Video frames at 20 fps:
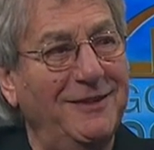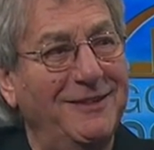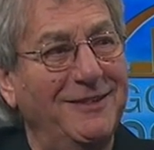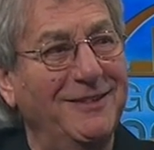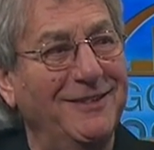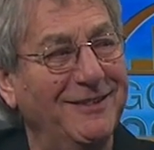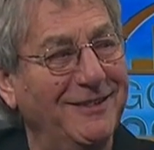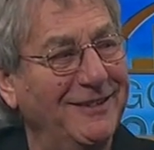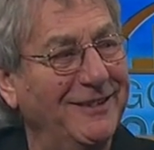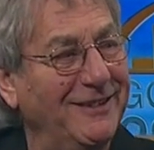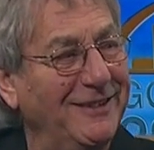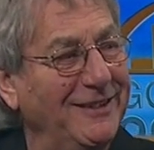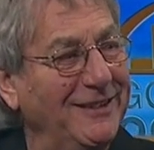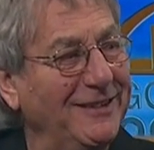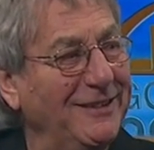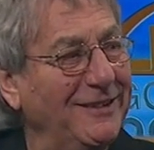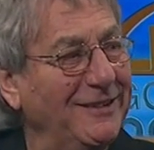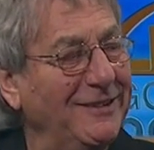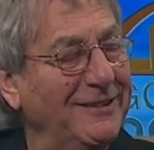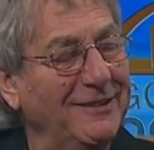
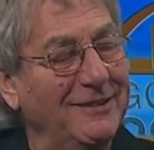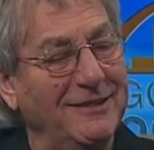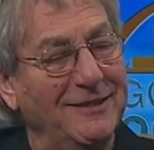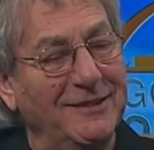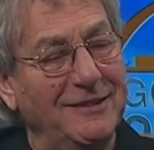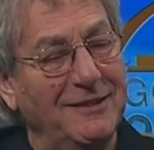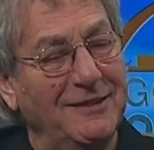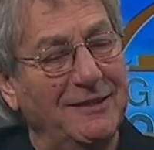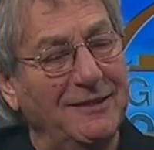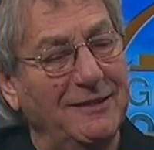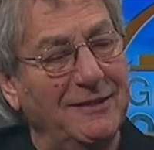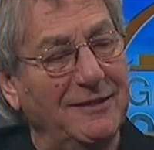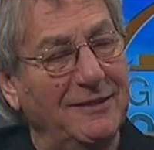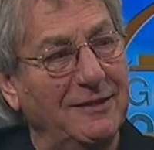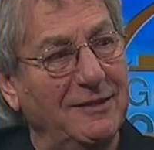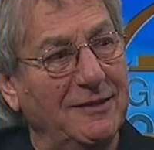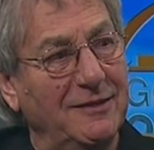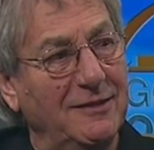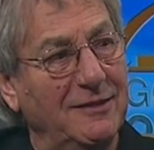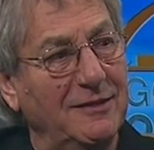
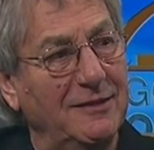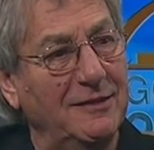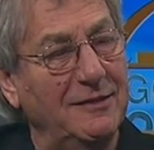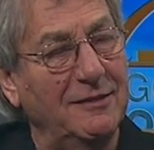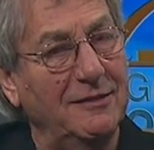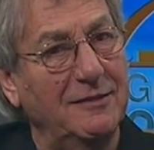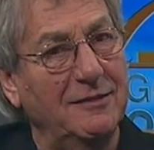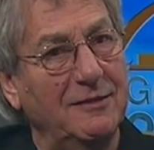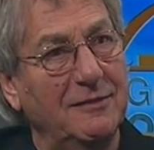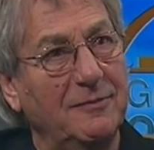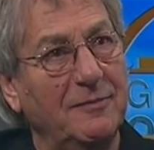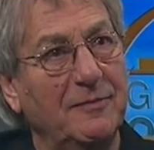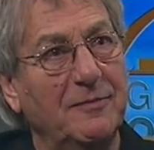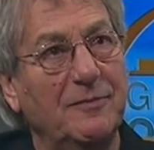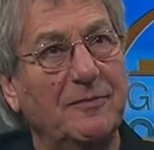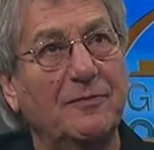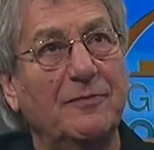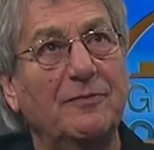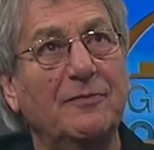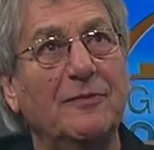
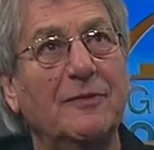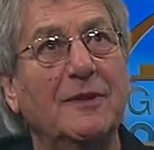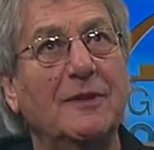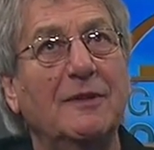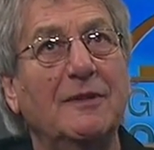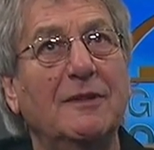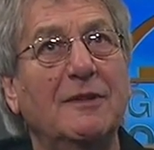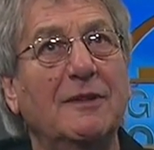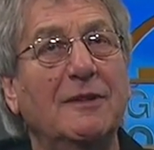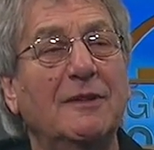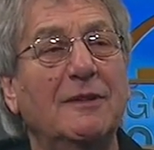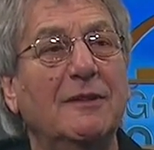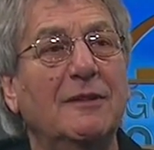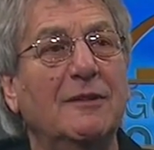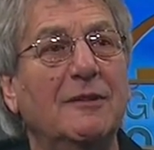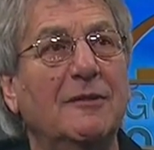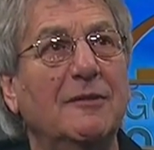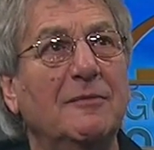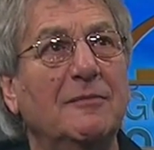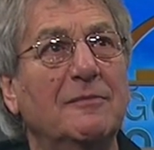
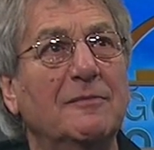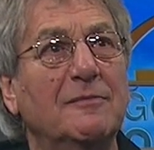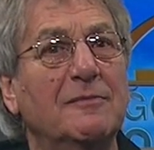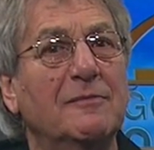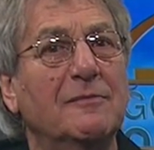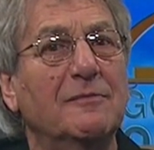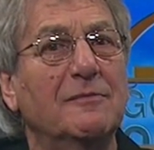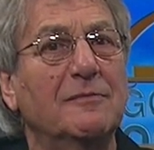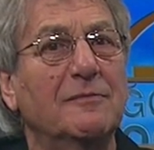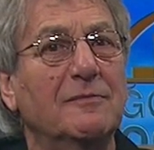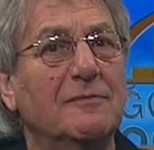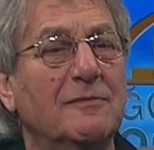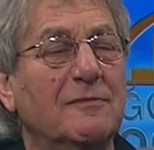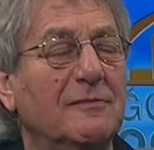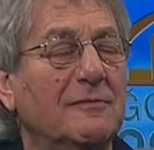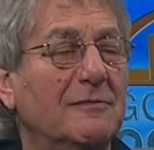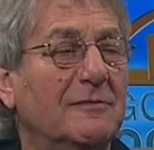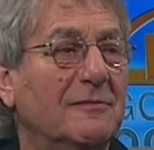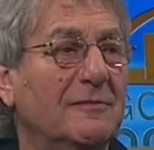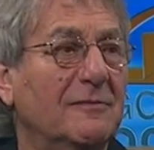
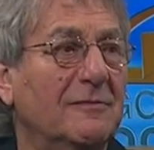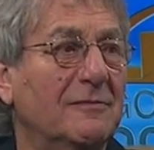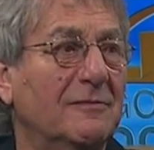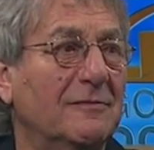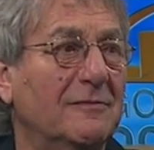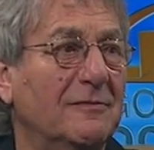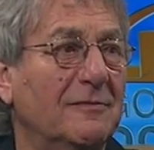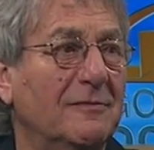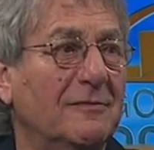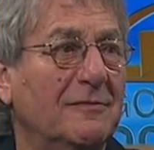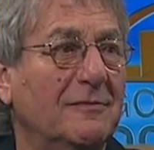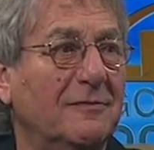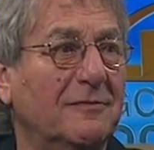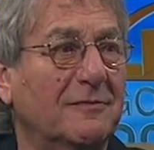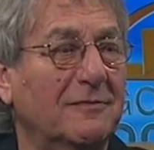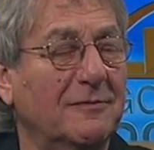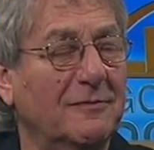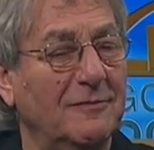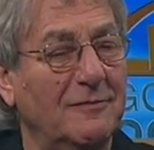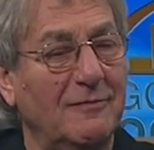
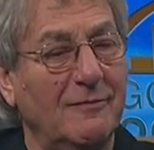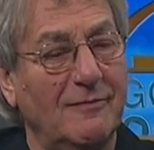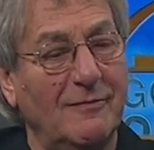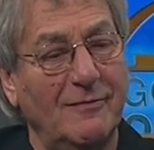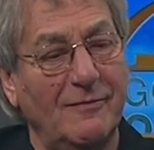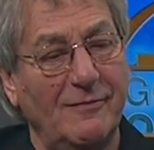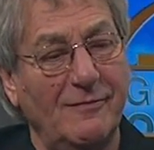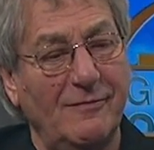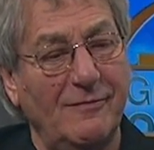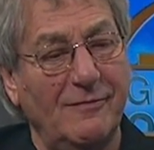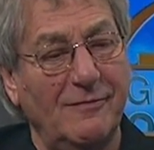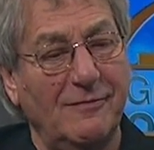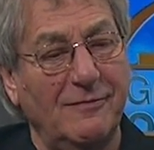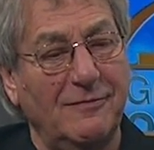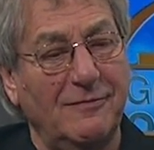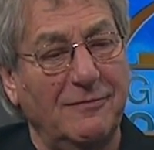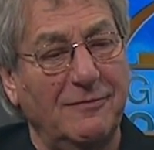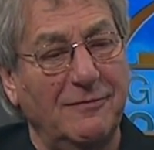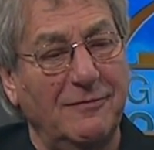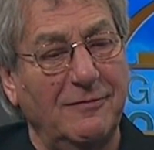
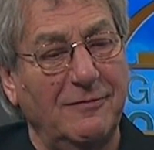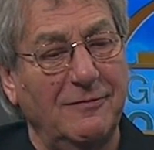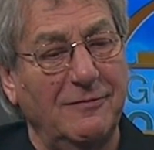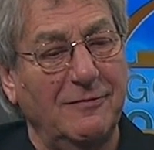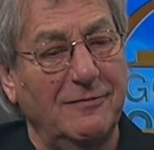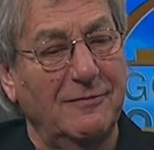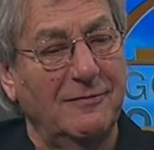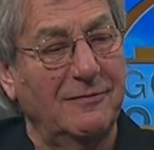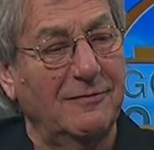This person isn't speaking.